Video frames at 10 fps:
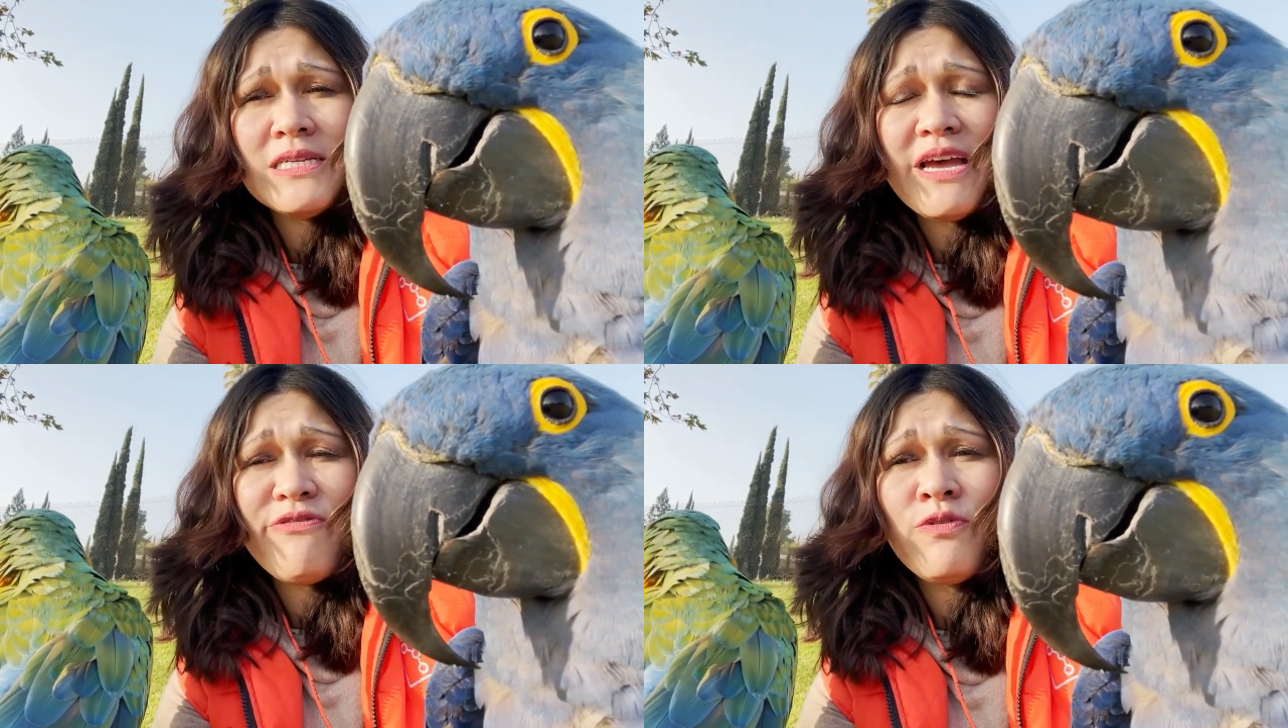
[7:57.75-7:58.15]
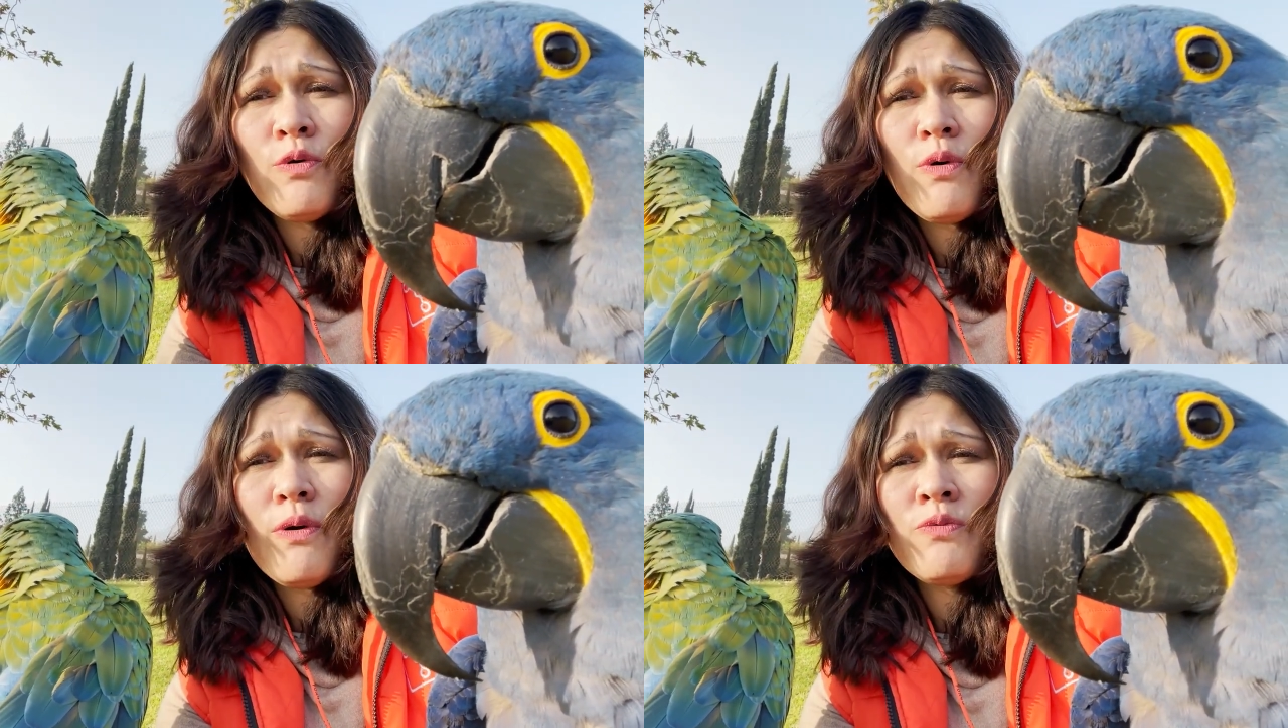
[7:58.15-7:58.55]
I have
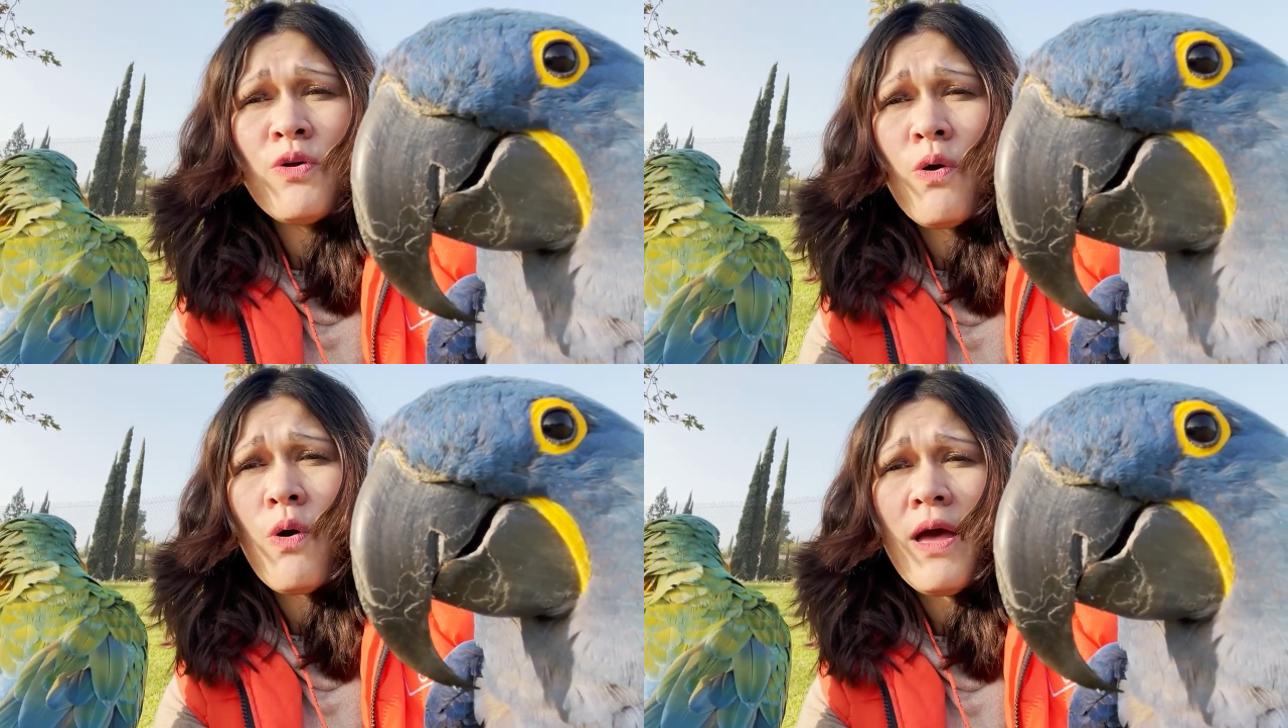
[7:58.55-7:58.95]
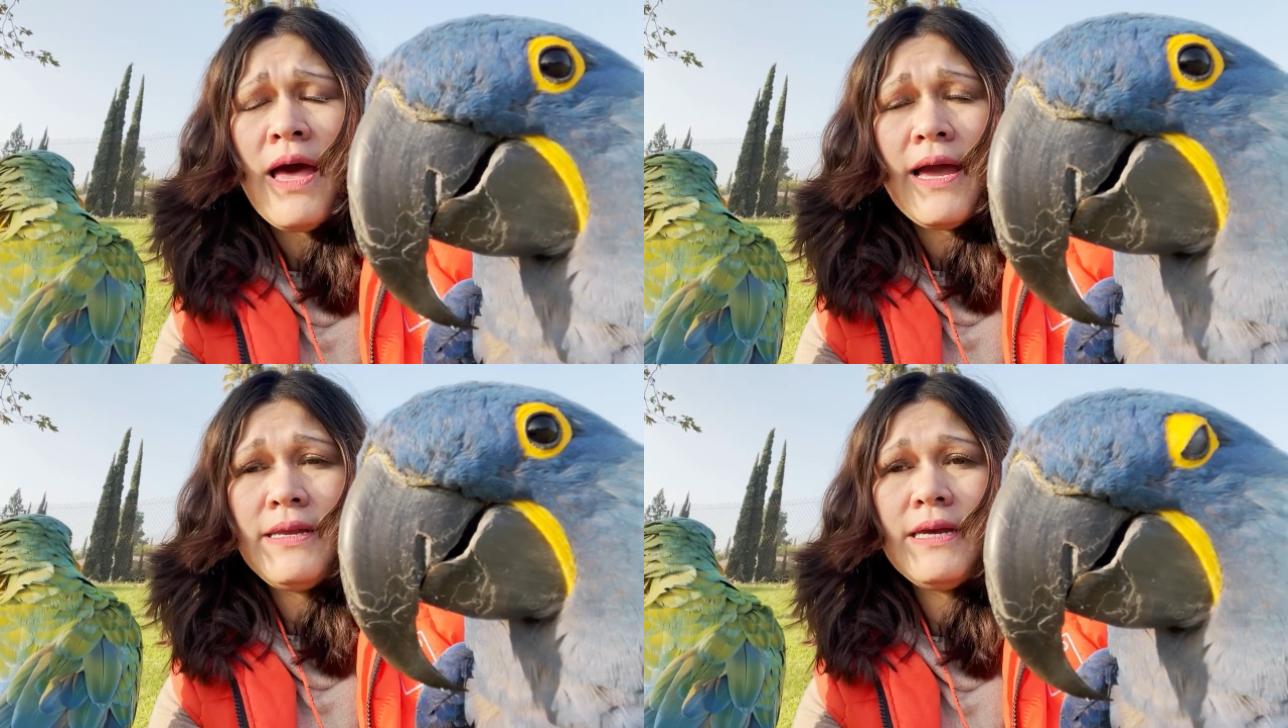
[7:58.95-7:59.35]
no, no
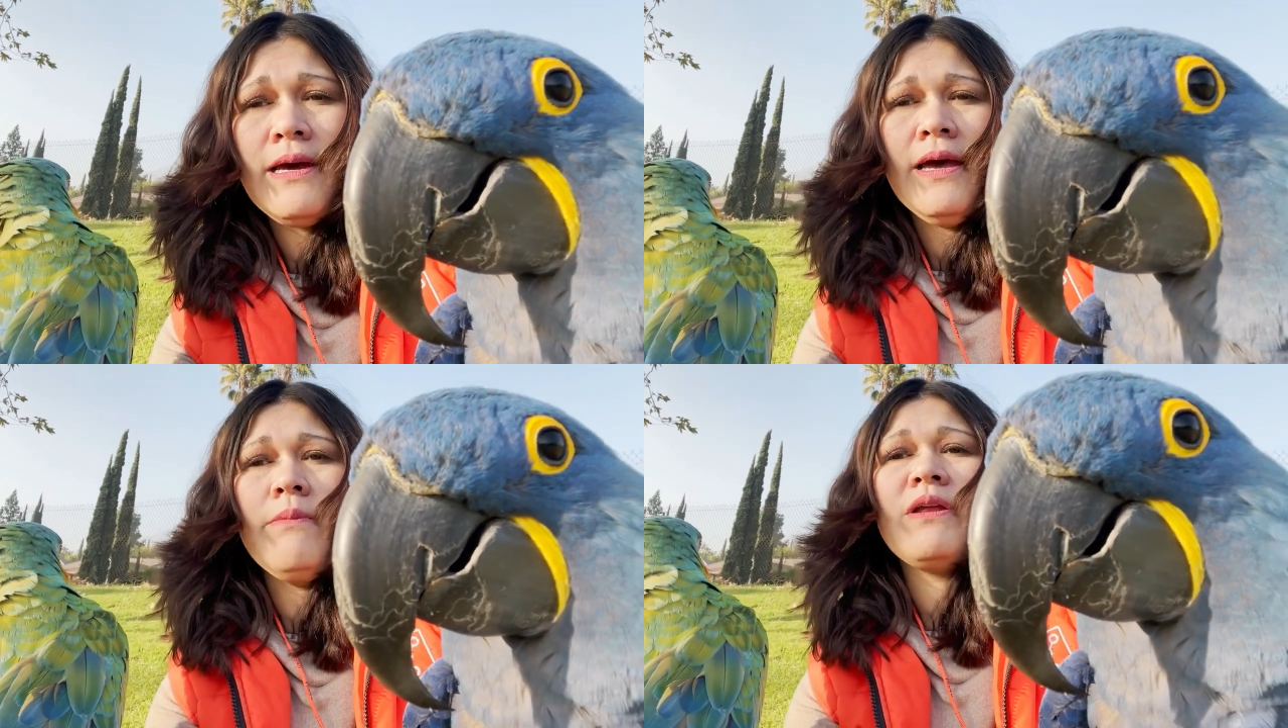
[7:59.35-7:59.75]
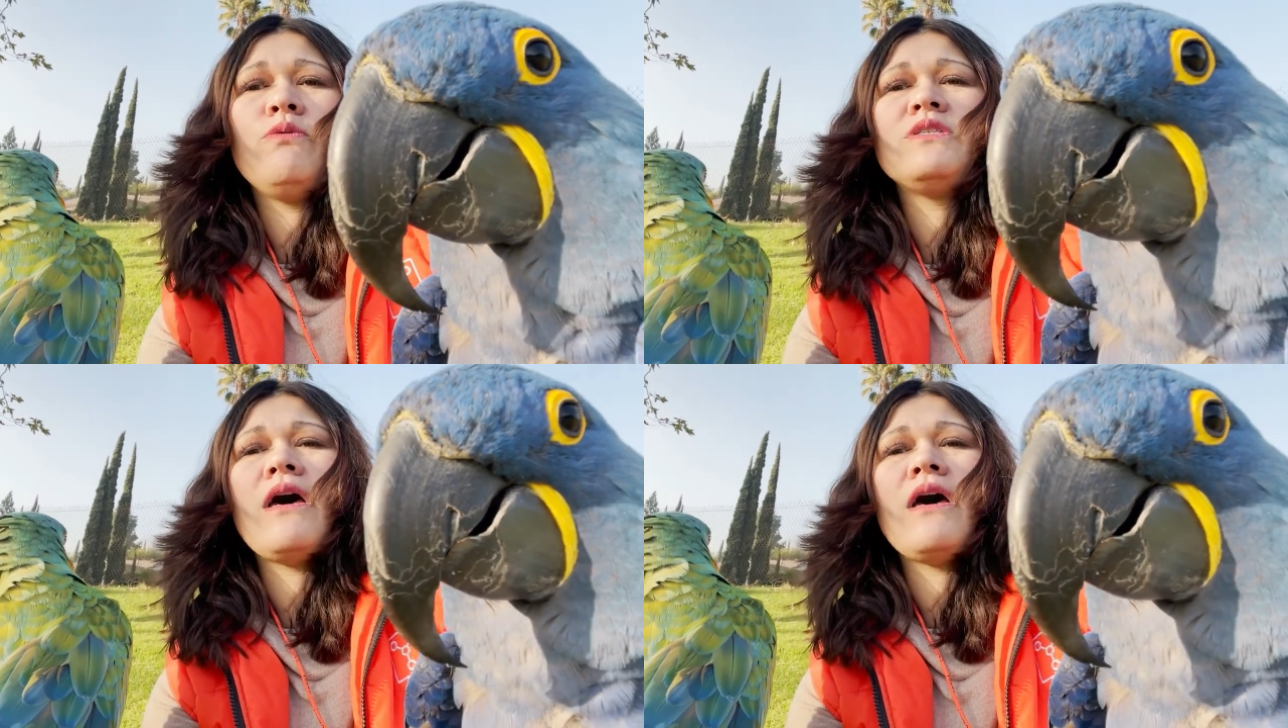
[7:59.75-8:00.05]
idea, but it was